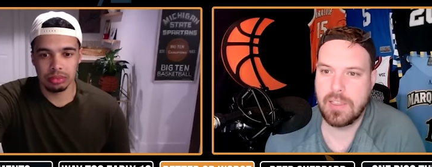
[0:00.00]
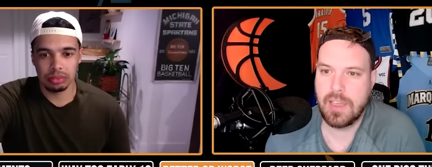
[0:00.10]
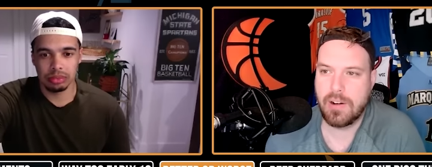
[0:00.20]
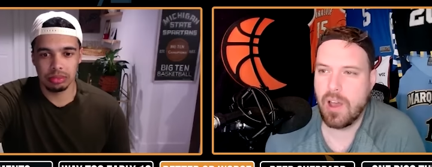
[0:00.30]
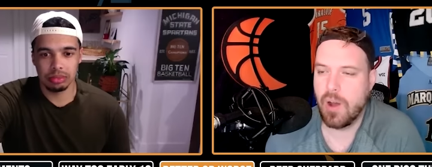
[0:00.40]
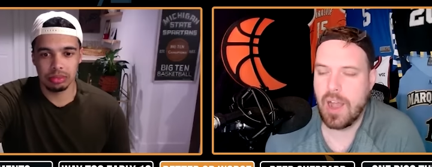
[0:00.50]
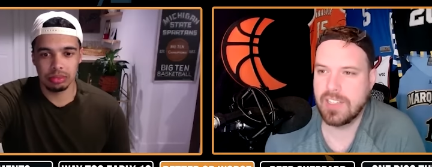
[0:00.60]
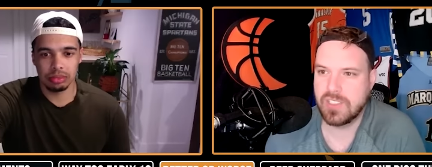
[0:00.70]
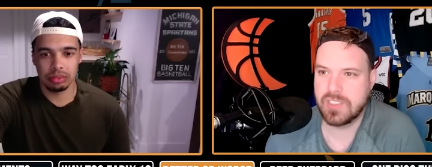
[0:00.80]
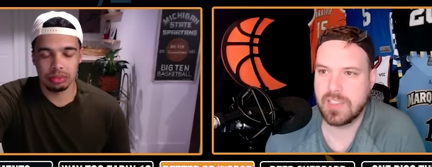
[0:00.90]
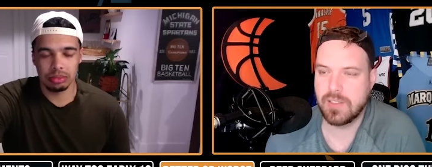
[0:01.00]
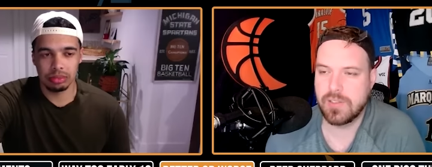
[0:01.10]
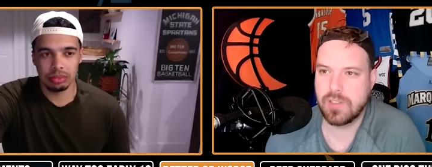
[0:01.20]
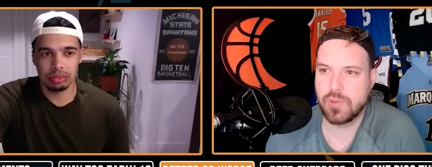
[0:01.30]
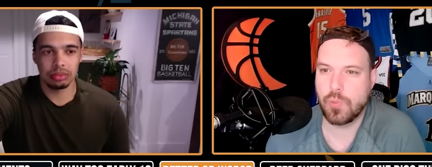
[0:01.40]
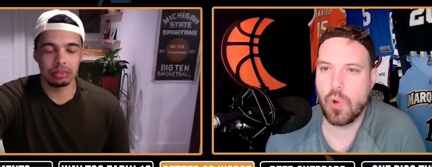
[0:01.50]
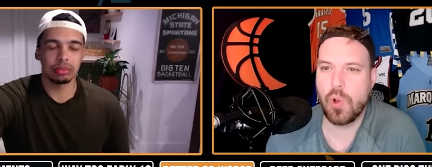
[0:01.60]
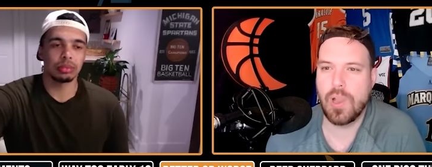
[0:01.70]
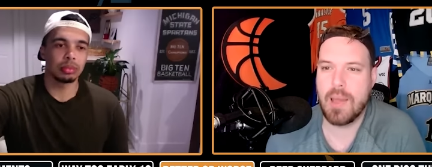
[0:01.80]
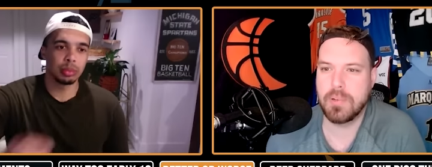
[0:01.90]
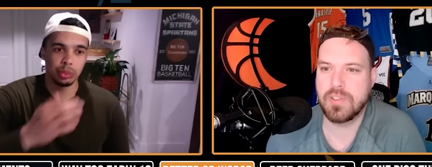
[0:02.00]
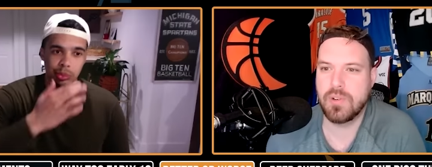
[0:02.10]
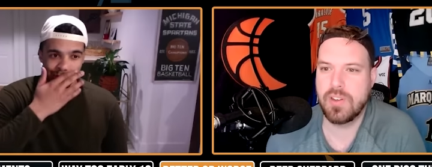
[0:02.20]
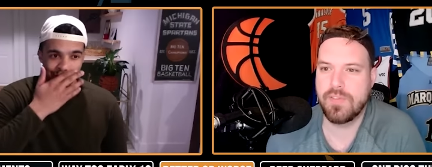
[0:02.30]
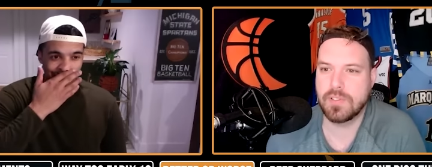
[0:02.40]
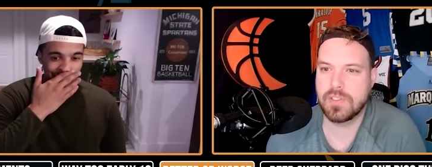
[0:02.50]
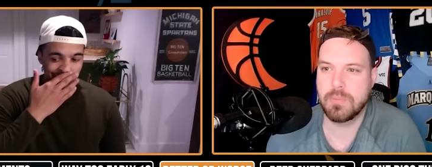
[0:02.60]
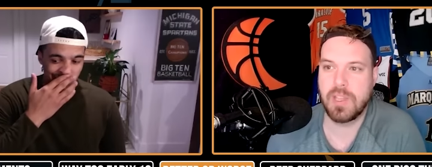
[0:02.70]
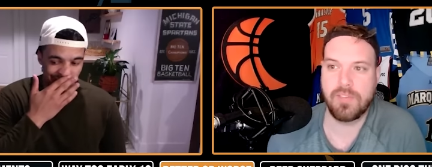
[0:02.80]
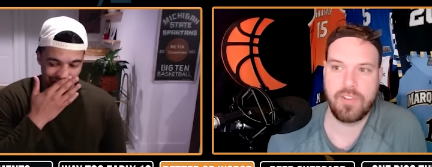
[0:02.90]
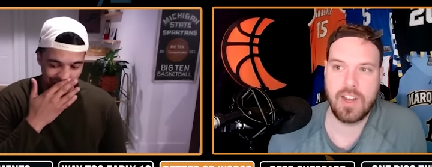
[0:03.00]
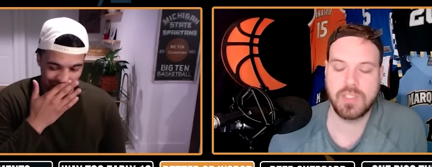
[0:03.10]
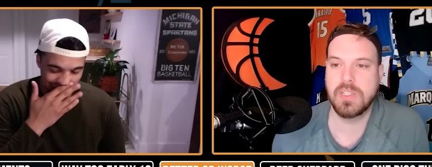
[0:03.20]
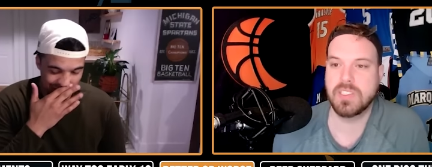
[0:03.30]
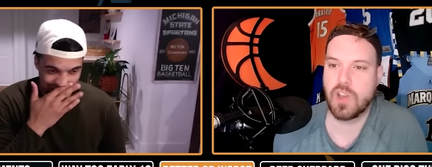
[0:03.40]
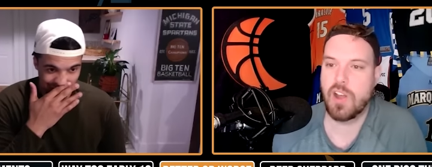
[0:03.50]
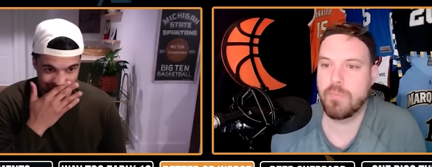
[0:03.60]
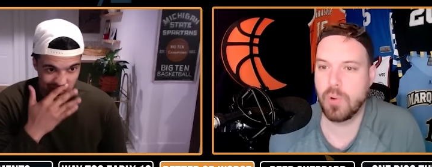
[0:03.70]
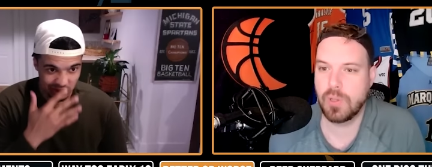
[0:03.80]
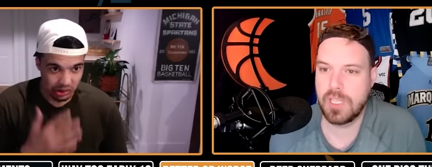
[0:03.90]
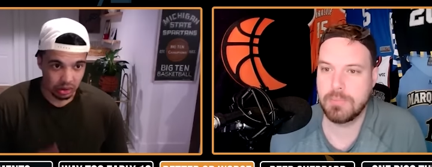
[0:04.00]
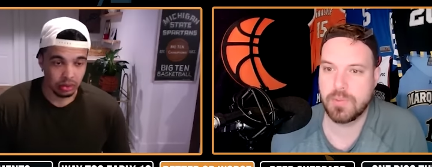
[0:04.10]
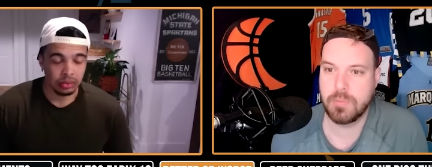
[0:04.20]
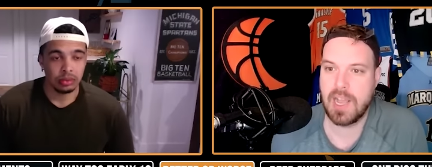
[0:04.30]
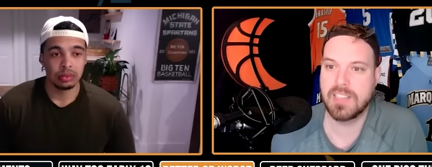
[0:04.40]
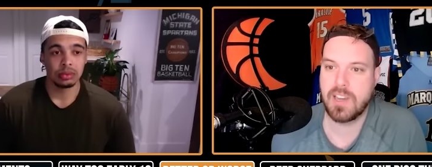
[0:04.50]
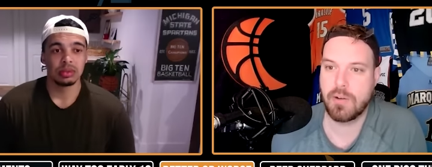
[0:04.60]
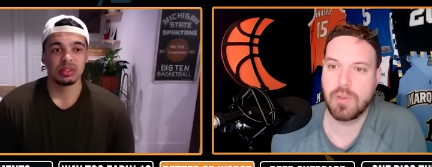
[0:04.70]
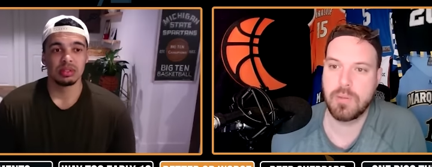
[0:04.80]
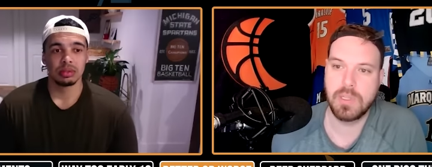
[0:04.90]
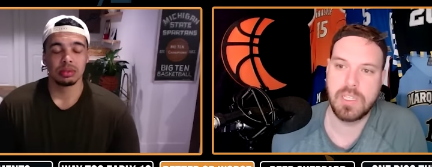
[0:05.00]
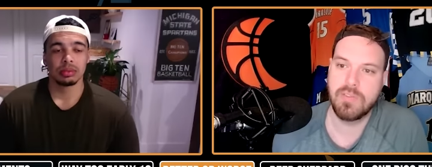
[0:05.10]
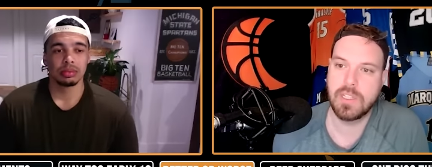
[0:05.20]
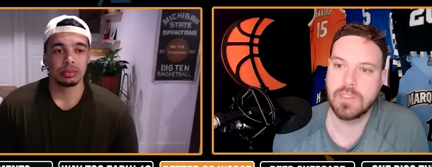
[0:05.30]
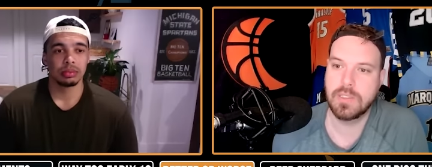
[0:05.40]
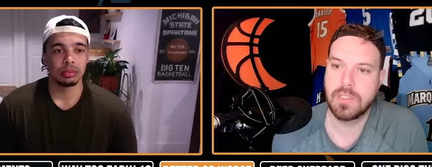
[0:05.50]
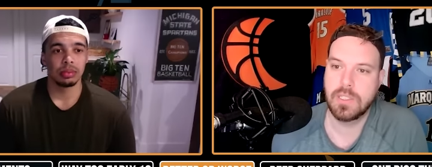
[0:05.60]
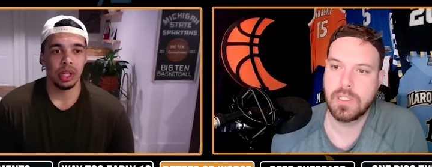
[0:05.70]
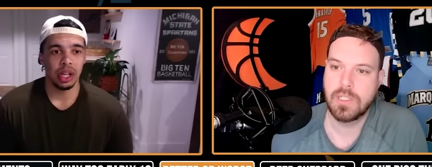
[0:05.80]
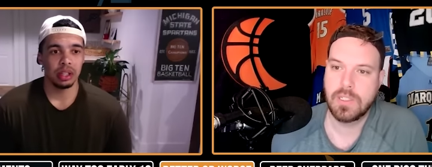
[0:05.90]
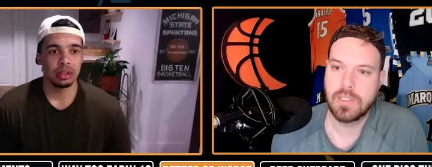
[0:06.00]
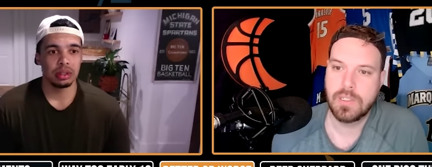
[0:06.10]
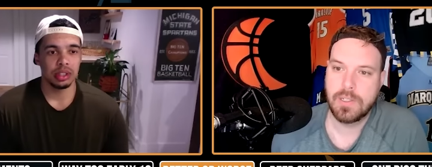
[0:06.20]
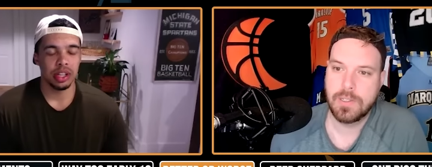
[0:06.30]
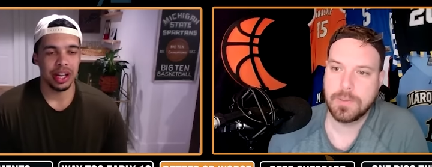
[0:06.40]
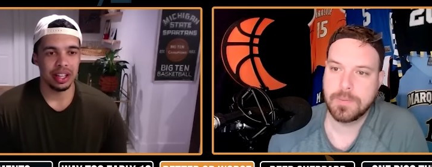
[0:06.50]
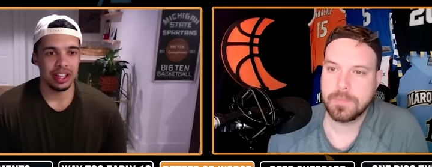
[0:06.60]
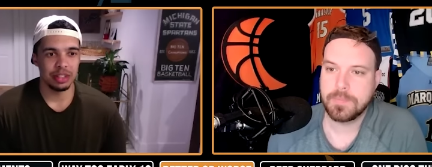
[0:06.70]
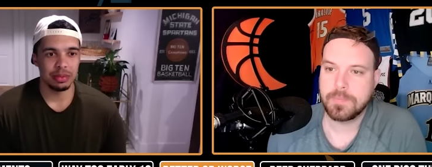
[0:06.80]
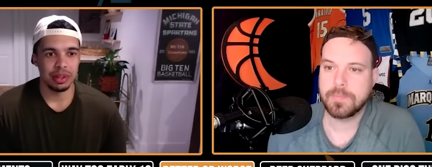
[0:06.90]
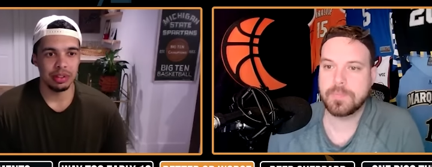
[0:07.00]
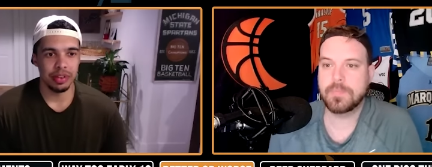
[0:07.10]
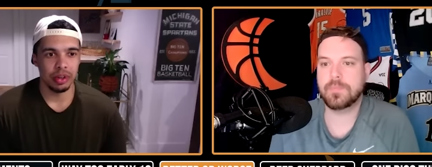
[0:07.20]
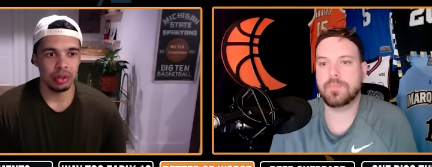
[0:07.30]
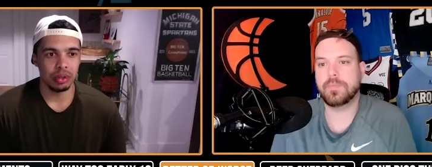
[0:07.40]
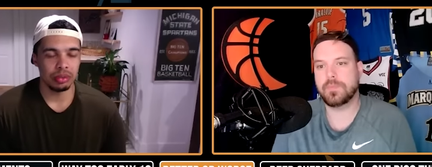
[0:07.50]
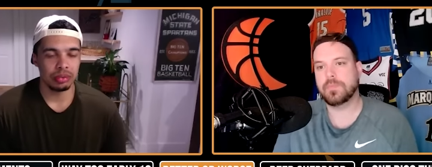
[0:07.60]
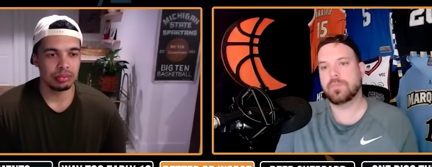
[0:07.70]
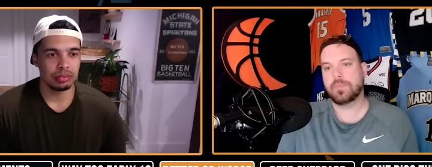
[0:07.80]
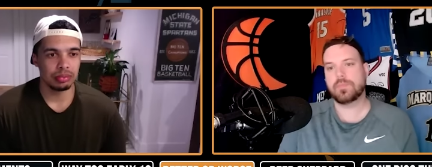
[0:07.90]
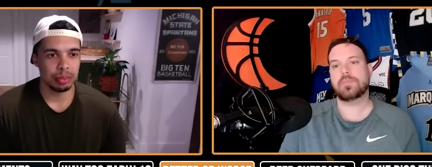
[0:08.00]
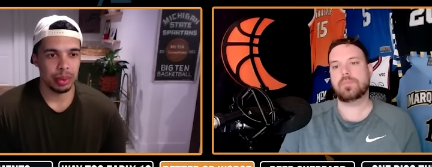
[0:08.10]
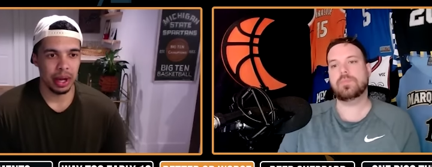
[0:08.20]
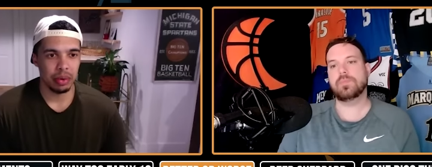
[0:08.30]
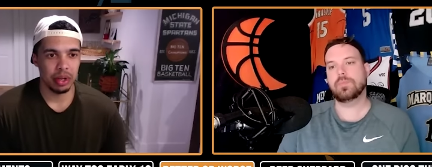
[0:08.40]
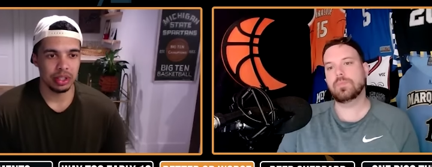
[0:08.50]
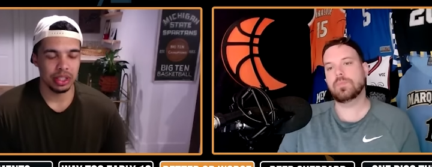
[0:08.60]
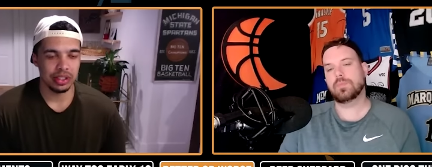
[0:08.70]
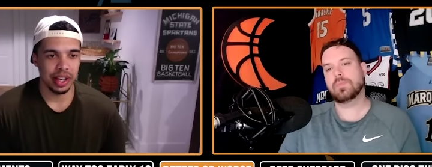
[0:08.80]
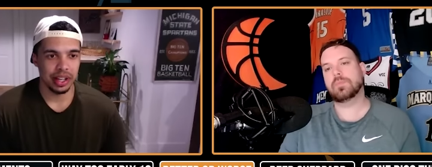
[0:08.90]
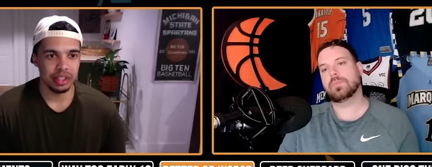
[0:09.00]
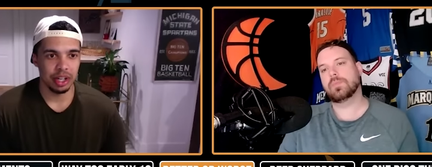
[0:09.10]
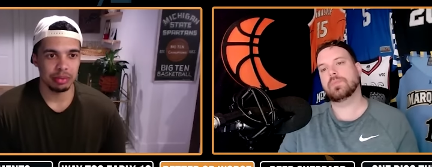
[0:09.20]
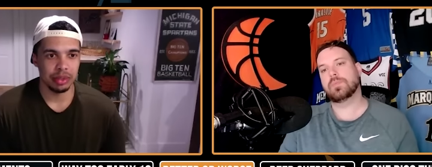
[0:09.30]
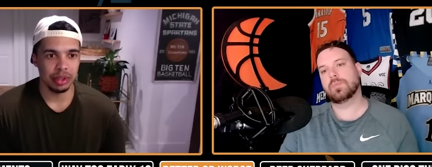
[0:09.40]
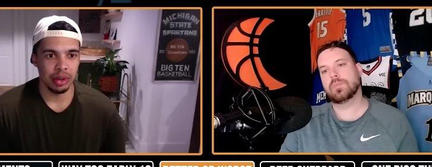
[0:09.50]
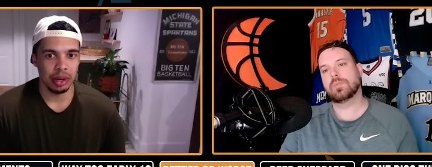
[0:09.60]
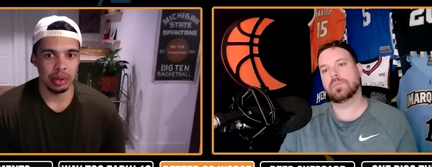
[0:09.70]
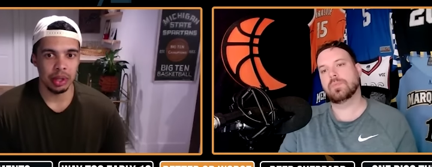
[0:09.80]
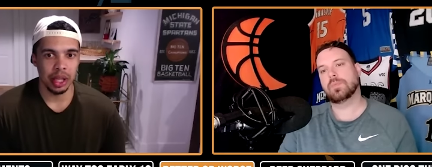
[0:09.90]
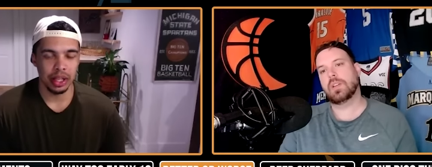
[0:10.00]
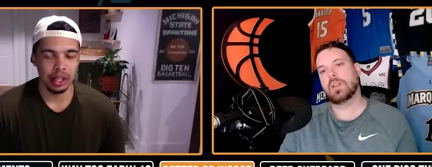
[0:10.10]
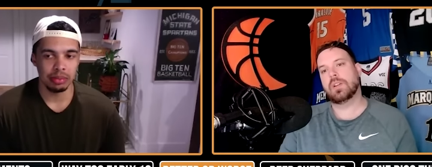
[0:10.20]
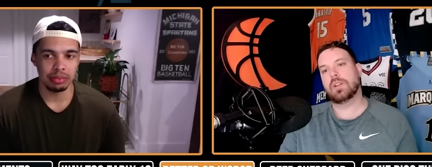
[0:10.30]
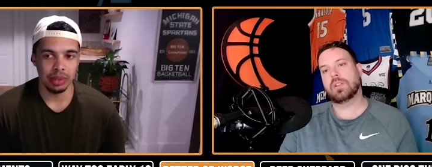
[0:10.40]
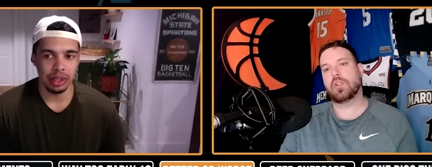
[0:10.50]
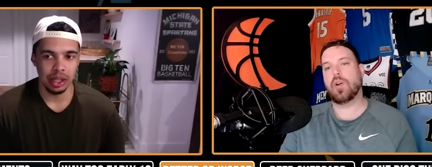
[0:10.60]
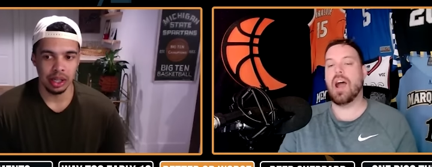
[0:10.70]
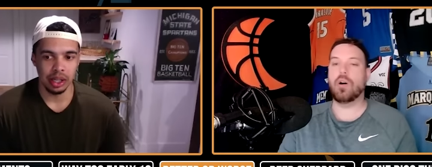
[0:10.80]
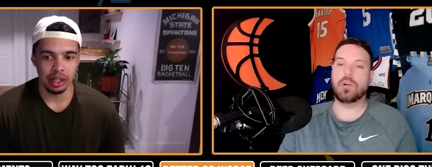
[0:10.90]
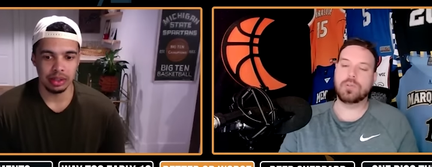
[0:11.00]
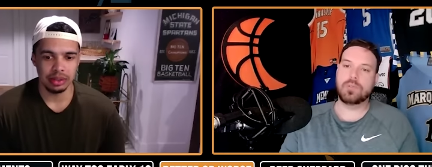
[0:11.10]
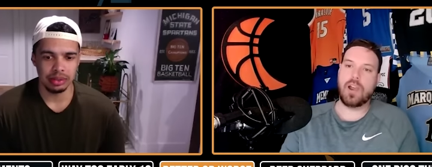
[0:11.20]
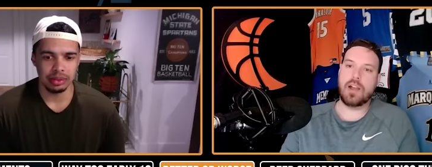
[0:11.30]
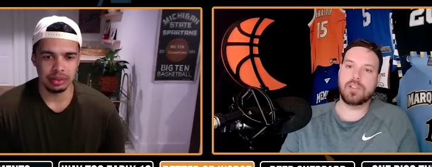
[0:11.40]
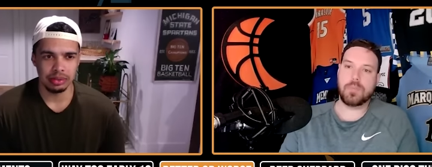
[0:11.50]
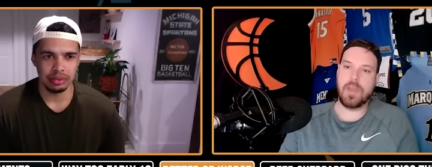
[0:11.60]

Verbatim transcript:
Speaker 1: I don't know. I just think there's role opportunity for some like freshman to sophomore leaps from guys I really believe in.
Speaker 2: Yeah, still got Klesman in the fold. Blackwell's going to take a jump too. I really like him.
Speaker 1: Crowell's